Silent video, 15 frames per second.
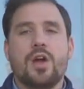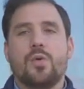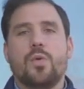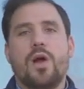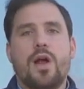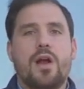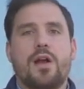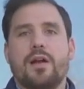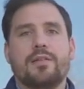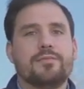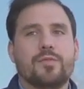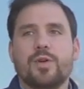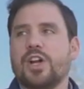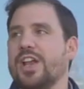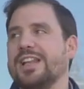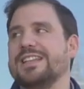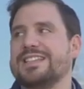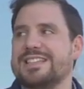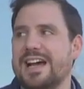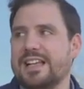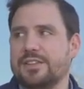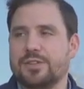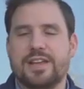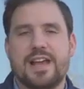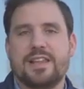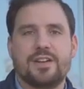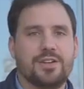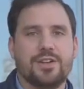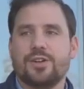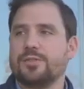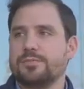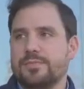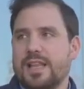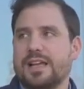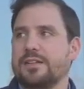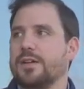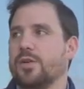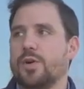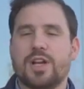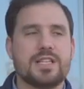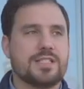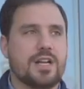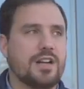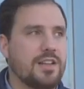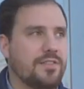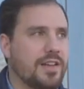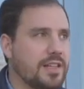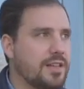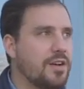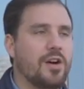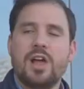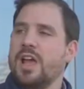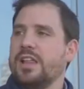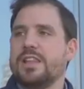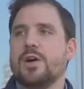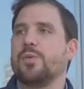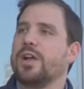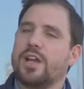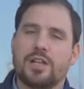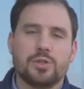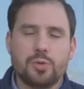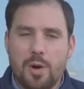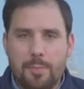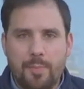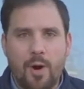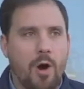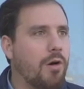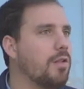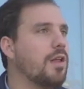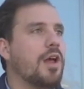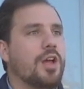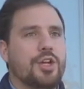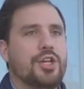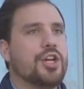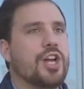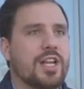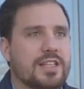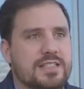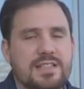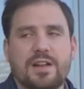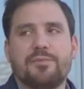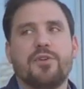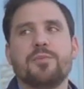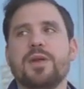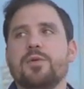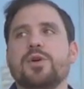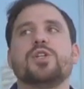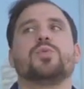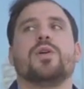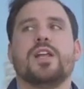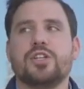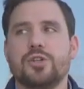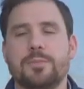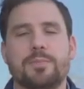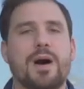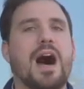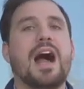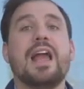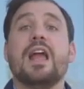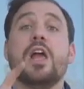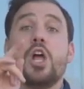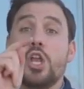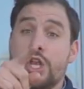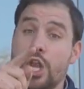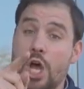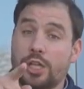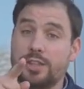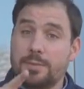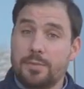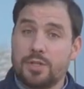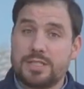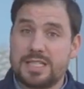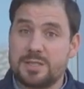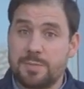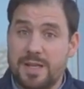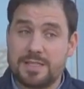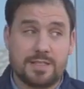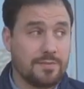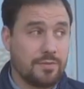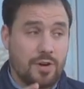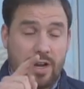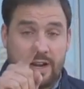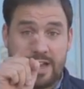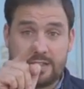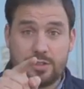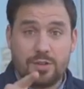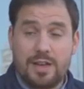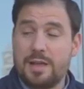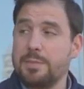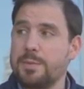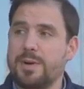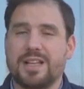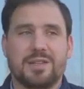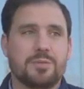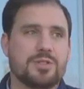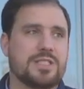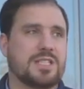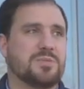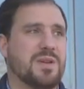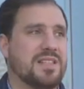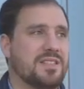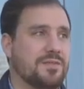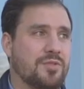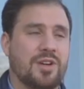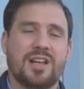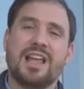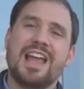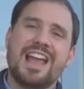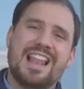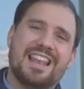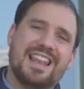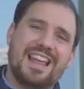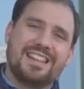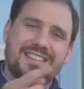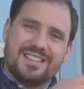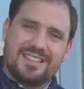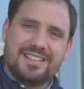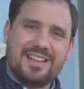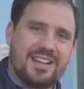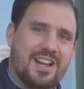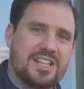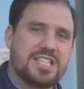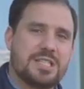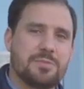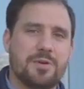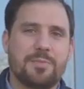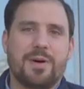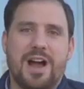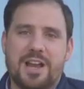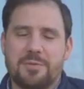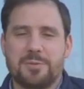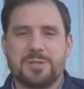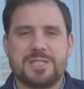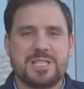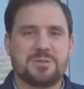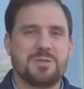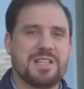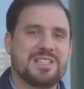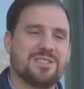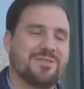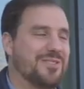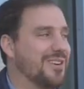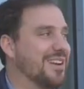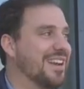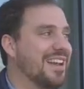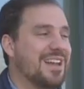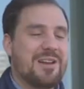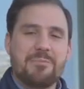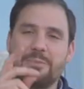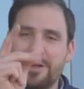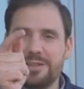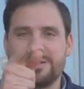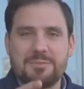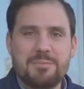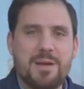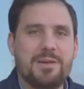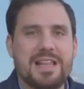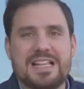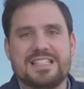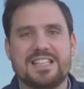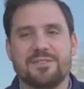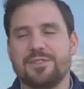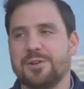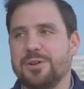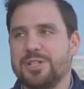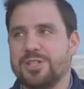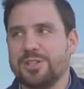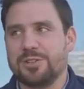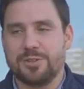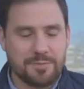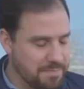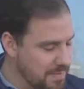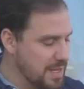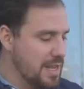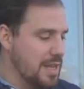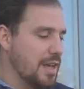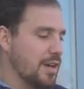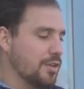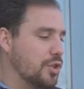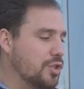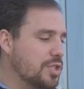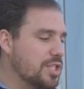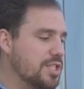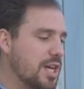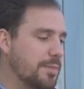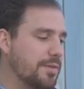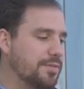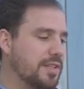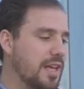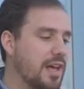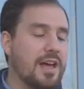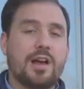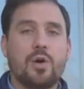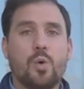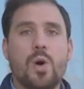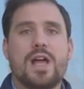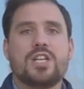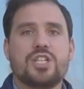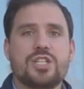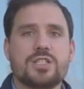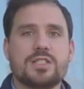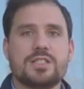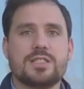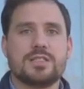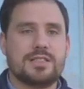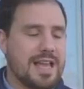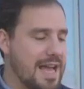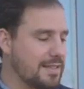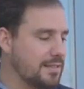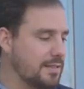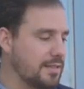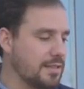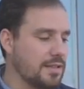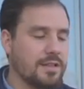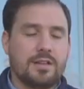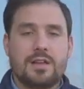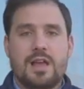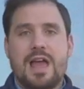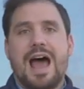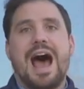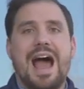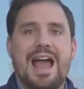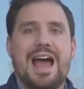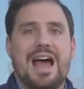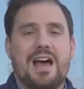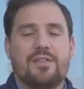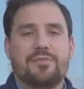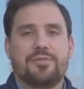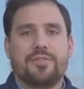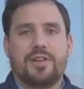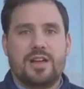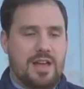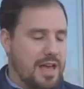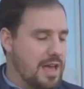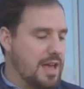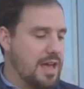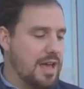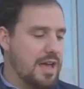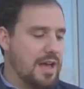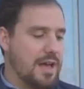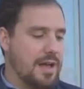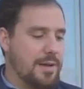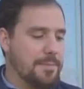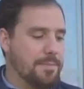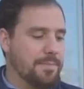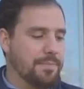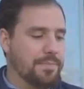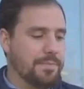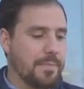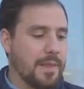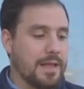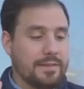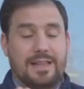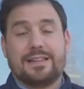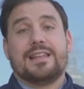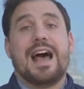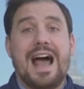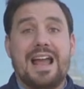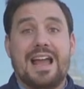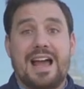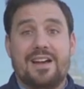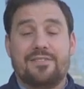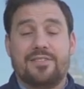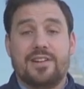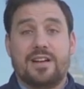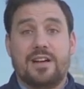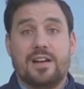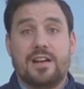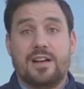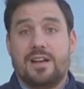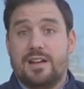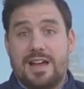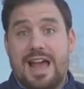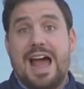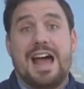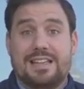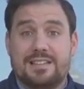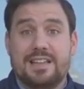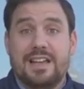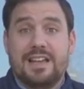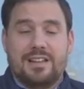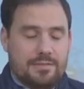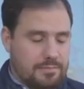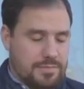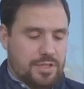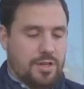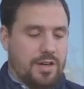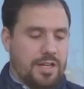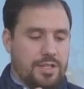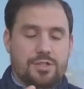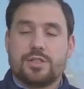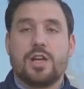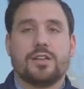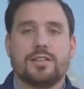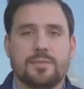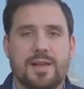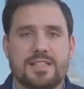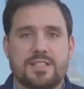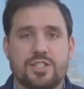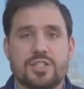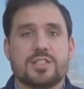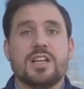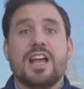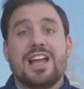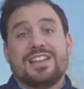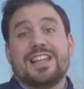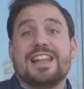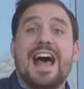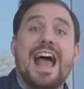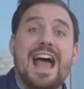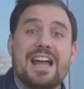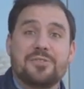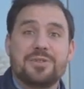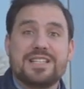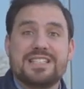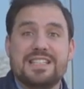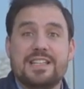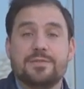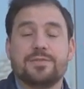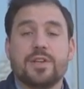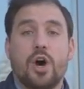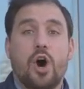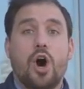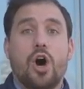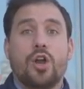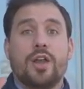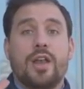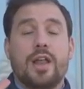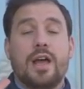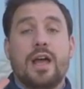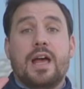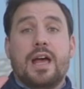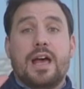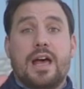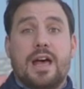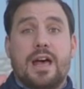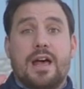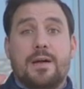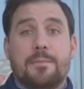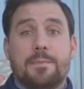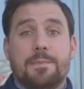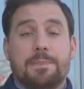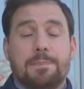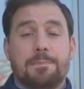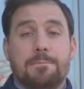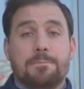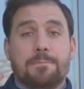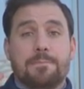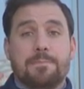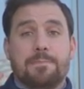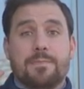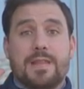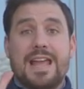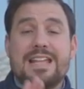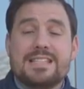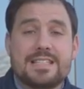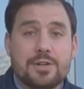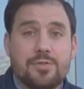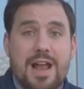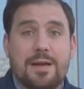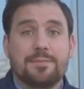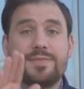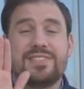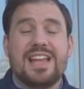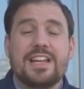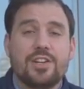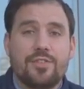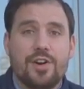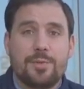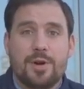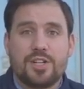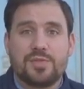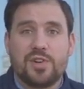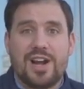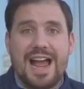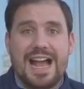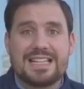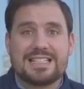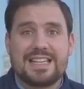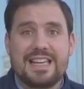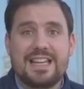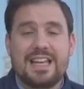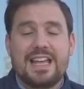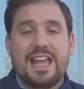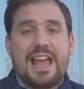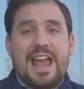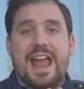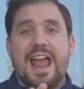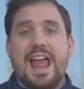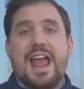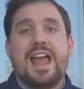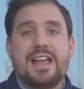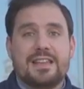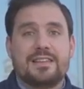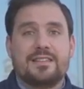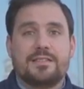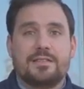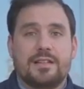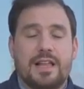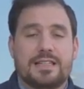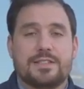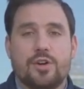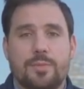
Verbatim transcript: where we're gonna decide together you know like we're gonna start the video then we're gonna do a poll you're gonna decide for me which one I should buy not the most expensive one don't let me buy the most expensive one let the customer buy the most expensive one but maybe that's something we should do those are some of the questions that I have um, that I have uh, had sorry, I just got messages that I had received on um, Instagram. Thank you very much for asking, and let's go